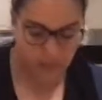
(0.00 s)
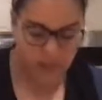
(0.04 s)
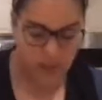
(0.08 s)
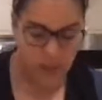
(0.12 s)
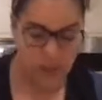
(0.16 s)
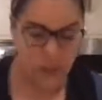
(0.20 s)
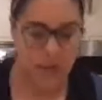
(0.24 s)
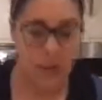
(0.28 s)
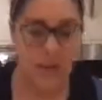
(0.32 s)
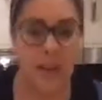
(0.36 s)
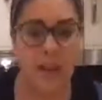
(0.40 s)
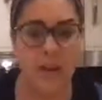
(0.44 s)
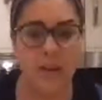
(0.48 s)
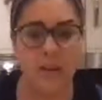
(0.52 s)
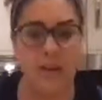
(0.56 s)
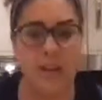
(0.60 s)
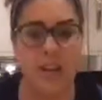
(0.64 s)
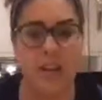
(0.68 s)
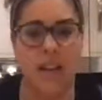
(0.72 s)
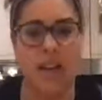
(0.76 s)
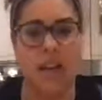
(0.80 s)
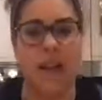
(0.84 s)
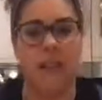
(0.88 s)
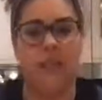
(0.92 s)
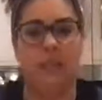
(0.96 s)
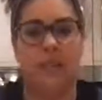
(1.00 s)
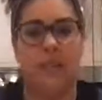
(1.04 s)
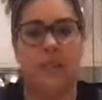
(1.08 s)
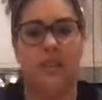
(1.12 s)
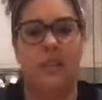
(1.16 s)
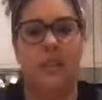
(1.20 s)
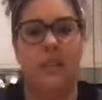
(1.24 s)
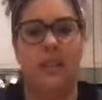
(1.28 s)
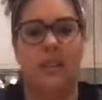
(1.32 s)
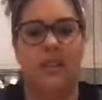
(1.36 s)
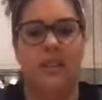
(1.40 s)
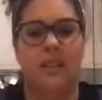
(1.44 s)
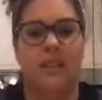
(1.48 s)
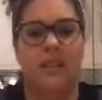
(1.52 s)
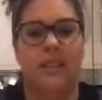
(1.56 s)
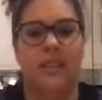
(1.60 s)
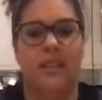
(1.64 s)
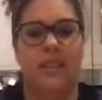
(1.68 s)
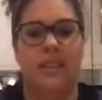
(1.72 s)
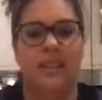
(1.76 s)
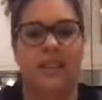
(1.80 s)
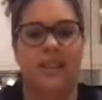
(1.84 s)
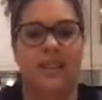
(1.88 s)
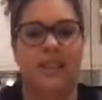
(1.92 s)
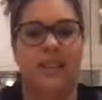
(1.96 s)
so you now should have
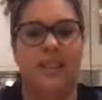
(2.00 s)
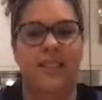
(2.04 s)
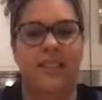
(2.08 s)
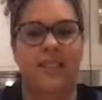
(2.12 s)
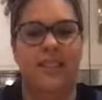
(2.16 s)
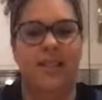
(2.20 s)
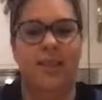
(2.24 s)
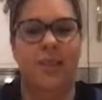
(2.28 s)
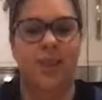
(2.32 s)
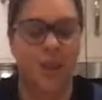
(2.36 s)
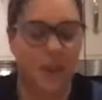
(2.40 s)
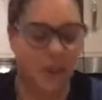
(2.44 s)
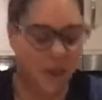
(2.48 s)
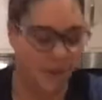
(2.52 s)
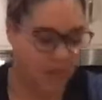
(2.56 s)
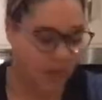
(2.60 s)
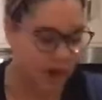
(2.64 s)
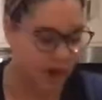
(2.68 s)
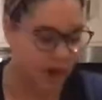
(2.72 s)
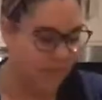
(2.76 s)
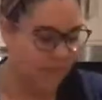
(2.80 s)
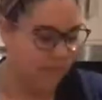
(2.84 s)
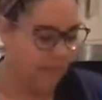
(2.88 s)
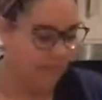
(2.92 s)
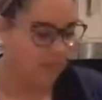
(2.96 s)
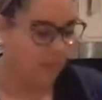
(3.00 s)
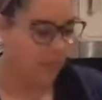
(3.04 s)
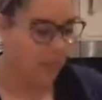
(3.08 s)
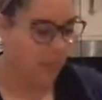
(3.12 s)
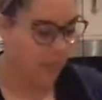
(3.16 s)
chocolate one.